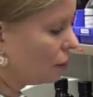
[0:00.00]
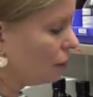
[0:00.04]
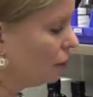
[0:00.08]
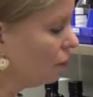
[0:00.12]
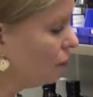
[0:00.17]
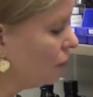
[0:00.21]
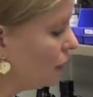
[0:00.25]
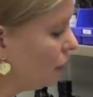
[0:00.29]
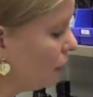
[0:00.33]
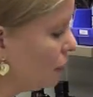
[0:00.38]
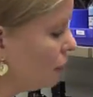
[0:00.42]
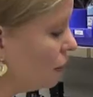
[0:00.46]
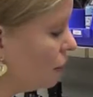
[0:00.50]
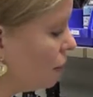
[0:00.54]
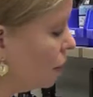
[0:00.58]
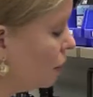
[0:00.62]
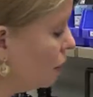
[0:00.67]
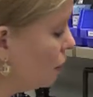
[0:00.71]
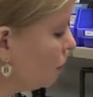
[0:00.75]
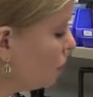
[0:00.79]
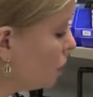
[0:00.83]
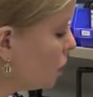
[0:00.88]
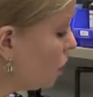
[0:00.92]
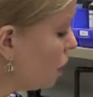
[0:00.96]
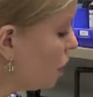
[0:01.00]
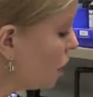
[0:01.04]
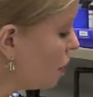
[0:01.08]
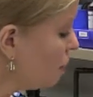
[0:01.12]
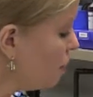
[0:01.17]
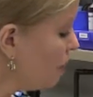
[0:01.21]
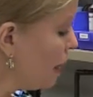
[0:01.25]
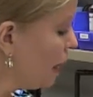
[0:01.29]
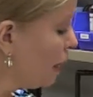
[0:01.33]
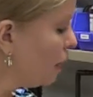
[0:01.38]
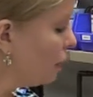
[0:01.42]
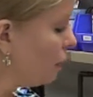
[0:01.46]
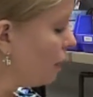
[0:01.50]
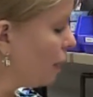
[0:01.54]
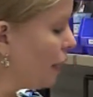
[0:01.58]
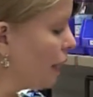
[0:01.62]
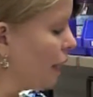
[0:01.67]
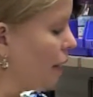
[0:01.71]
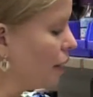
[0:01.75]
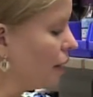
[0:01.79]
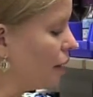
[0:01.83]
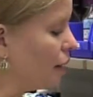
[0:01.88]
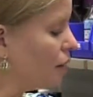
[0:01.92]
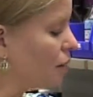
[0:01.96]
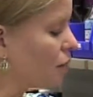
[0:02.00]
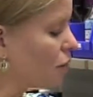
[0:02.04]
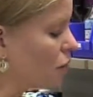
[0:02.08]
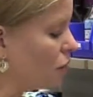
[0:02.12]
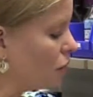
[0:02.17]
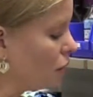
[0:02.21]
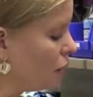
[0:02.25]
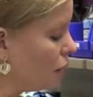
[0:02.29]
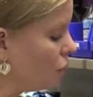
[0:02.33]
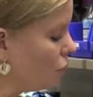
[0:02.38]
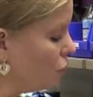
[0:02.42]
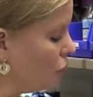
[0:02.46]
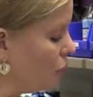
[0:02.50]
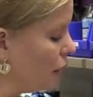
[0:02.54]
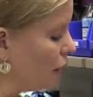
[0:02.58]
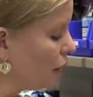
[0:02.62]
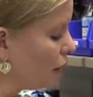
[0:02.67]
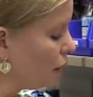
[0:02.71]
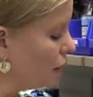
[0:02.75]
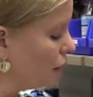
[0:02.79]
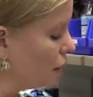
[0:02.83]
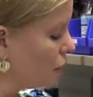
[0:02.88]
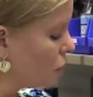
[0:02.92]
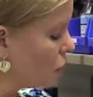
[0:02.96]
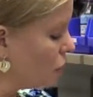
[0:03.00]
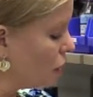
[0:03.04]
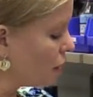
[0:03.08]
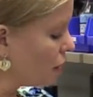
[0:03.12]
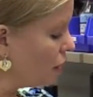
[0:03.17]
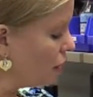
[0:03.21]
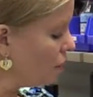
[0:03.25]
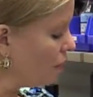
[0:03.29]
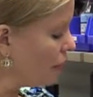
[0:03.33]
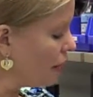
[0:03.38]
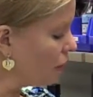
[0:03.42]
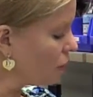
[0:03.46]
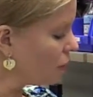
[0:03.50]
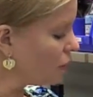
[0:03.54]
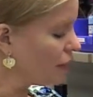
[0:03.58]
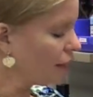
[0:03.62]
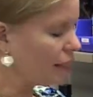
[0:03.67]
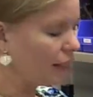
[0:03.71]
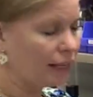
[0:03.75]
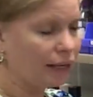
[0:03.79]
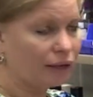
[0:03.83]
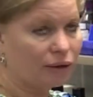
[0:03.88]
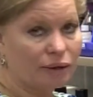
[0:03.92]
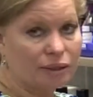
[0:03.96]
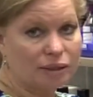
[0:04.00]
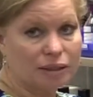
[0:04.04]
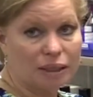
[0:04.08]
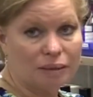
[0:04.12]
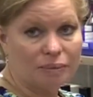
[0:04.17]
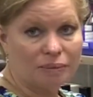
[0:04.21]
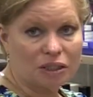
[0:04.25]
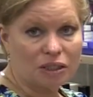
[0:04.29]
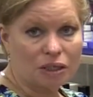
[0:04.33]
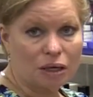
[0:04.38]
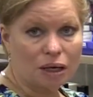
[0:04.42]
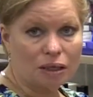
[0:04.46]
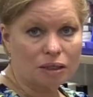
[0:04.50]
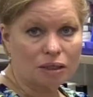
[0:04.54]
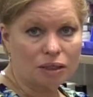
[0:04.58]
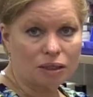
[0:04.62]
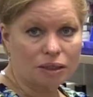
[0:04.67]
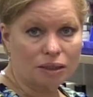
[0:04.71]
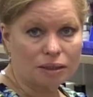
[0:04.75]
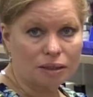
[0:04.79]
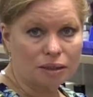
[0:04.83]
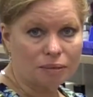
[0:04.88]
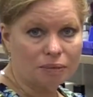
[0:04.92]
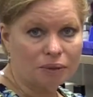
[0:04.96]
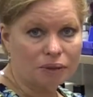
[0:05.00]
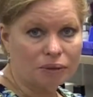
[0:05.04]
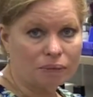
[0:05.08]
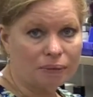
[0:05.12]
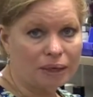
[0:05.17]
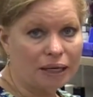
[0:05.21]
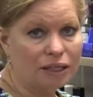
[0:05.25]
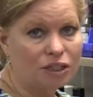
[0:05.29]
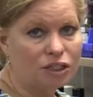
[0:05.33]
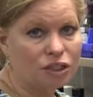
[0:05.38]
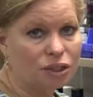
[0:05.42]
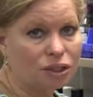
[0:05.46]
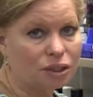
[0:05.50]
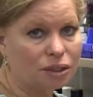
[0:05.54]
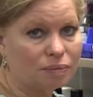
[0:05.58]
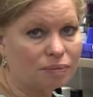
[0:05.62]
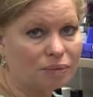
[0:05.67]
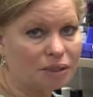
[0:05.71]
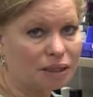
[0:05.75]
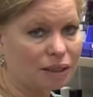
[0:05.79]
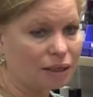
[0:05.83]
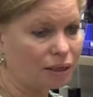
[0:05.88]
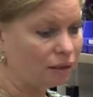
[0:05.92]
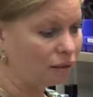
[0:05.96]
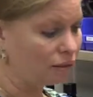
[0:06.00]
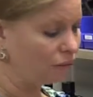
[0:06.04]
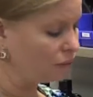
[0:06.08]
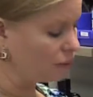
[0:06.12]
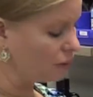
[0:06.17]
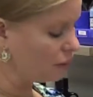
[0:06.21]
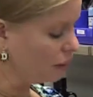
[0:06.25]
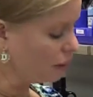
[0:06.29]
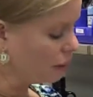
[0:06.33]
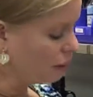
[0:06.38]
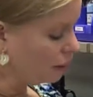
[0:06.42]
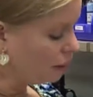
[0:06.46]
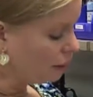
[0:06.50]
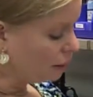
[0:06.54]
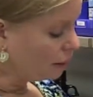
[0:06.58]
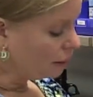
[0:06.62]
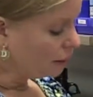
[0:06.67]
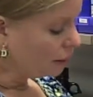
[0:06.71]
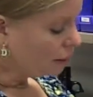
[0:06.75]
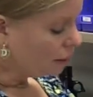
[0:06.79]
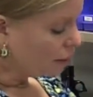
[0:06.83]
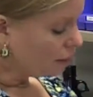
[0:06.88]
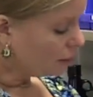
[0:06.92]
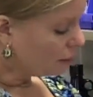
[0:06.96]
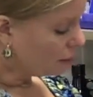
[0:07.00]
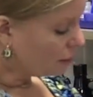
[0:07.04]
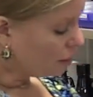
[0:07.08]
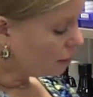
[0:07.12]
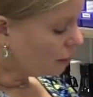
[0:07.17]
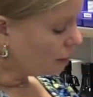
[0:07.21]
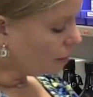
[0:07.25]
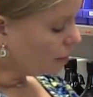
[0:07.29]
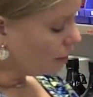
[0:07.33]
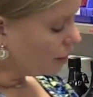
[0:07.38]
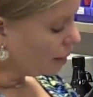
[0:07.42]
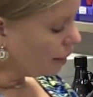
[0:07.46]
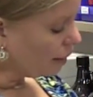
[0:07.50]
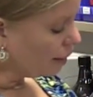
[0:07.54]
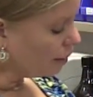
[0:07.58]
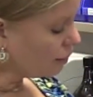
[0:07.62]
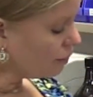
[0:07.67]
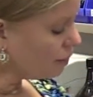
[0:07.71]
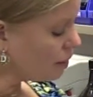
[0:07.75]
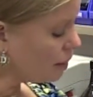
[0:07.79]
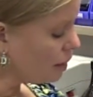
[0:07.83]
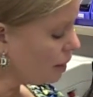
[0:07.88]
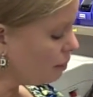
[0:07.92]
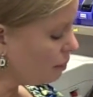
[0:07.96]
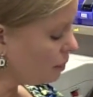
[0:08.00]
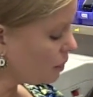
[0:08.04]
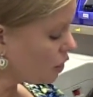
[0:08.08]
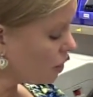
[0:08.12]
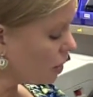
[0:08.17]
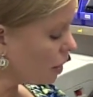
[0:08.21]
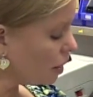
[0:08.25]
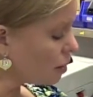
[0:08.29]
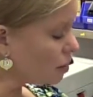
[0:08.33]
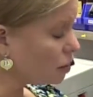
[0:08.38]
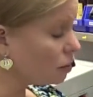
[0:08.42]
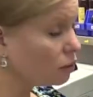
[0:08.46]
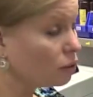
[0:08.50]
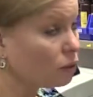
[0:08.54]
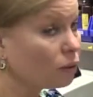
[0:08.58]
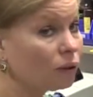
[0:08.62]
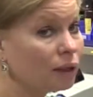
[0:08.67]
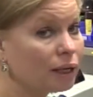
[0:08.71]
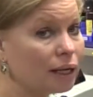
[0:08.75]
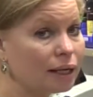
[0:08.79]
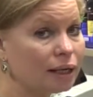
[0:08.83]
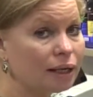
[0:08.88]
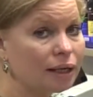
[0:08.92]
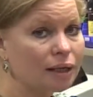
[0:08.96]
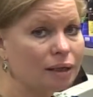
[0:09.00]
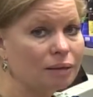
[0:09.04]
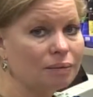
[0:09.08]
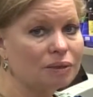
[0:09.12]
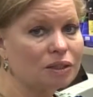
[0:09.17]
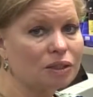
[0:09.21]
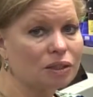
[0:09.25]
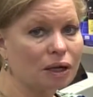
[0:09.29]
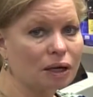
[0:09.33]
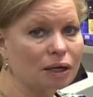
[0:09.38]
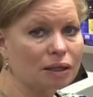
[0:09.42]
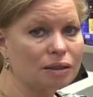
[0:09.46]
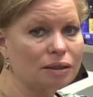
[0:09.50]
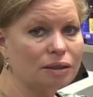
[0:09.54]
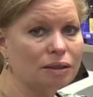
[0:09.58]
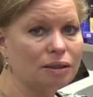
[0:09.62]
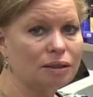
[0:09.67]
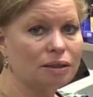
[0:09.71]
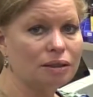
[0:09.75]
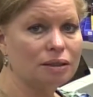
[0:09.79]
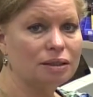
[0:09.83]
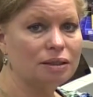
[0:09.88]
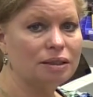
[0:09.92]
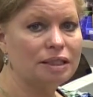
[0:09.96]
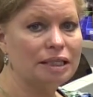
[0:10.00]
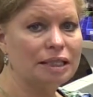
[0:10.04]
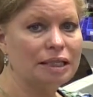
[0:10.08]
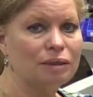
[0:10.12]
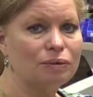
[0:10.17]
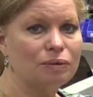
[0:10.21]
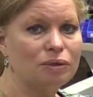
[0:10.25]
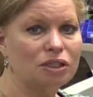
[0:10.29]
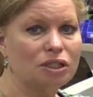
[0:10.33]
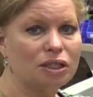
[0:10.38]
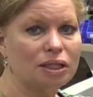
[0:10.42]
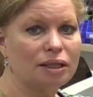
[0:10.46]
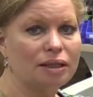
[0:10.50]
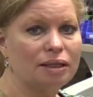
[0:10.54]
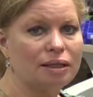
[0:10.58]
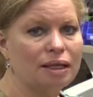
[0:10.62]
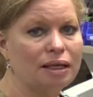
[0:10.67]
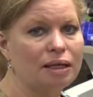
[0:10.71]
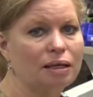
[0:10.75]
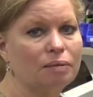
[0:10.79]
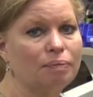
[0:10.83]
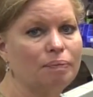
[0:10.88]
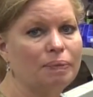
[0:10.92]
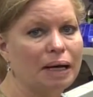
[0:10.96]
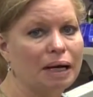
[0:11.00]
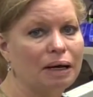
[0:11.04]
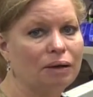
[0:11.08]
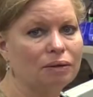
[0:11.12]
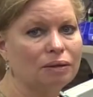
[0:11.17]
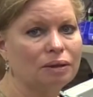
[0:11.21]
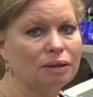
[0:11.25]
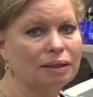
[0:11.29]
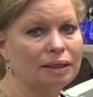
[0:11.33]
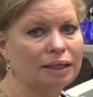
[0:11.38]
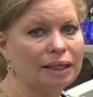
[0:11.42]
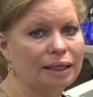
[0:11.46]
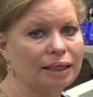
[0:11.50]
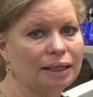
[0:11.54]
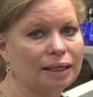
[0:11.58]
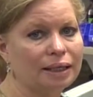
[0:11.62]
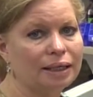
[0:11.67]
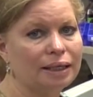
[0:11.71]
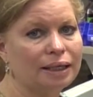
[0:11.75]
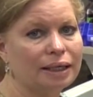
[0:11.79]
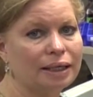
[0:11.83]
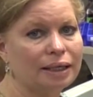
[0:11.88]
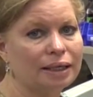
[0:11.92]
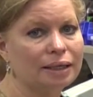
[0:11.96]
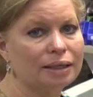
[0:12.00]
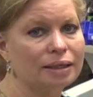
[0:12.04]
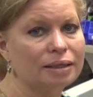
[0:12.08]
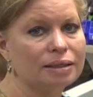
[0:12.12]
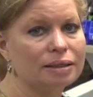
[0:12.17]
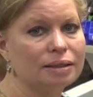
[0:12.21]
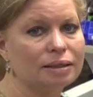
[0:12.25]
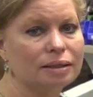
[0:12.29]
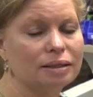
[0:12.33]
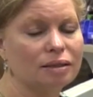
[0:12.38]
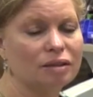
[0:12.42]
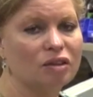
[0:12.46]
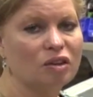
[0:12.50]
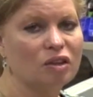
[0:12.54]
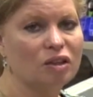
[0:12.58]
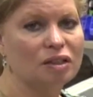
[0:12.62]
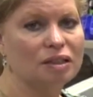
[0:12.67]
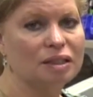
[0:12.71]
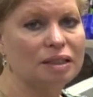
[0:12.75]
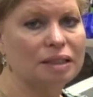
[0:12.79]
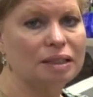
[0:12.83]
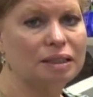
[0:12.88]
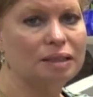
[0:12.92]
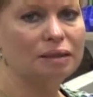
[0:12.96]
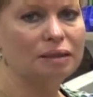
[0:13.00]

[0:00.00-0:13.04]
I want to um, talk about, let's start off with talking about the Harris hematoxylin and some of the reagents themselves. Harris hematoxylin, or any hematoxylin, the distinguishing thing about it is the